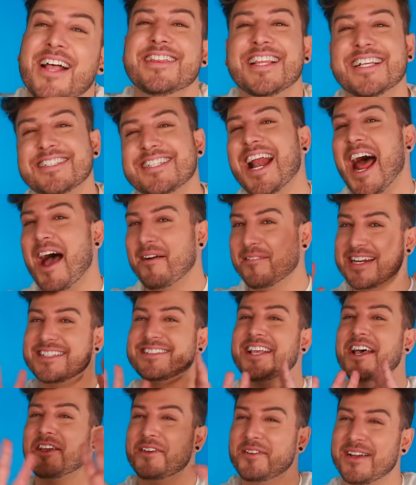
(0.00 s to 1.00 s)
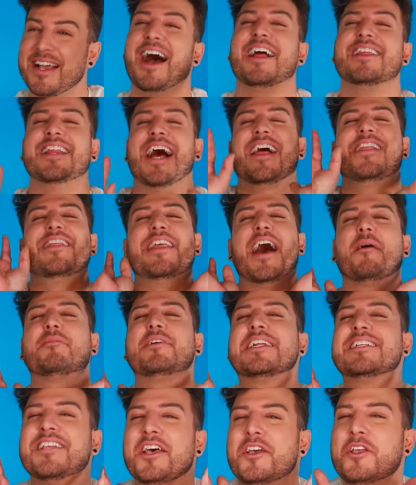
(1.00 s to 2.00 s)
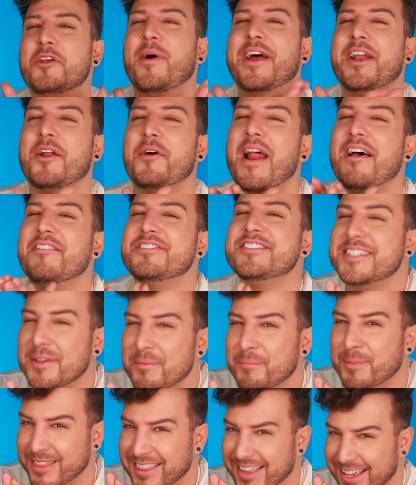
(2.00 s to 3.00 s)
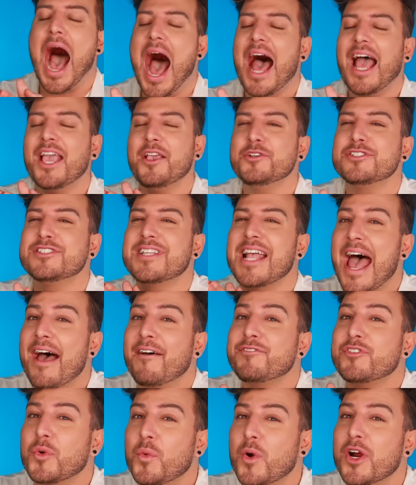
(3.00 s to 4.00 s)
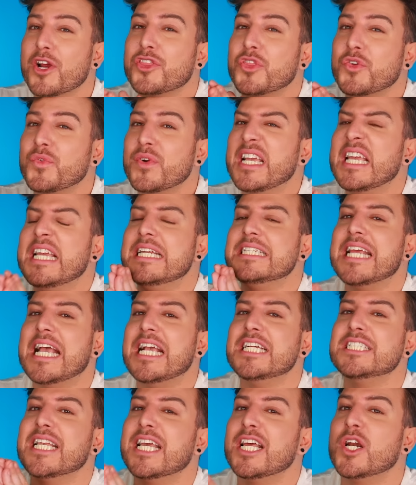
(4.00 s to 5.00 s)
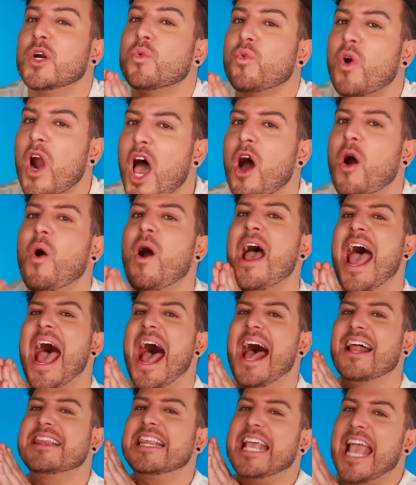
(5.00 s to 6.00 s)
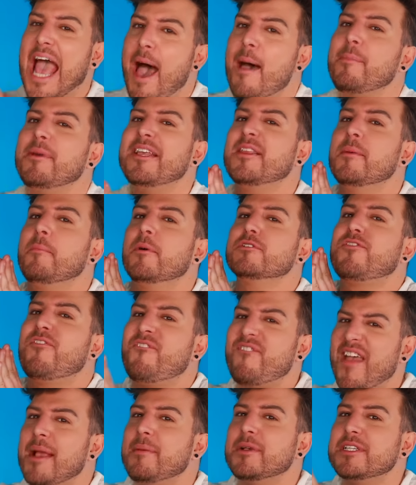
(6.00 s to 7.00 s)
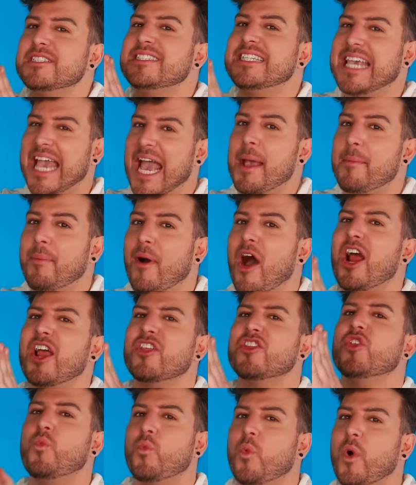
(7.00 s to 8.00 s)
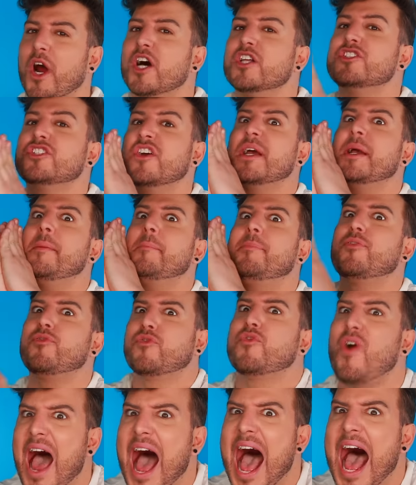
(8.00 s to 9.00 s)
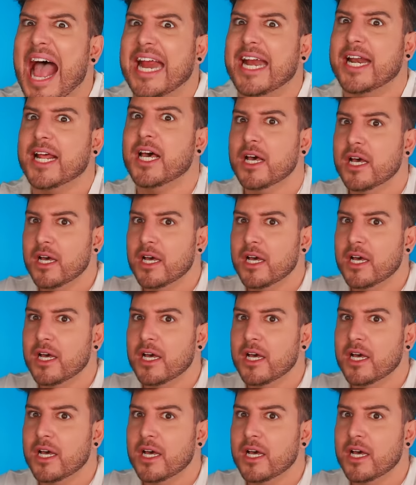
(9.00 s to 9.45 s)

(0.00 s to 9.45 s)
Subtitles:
Listen, I'm gonna tell you why I don't have sympathy. I used to have to work 3 days in a row at the Abbey, the most famous gay bar in the world, during Pride.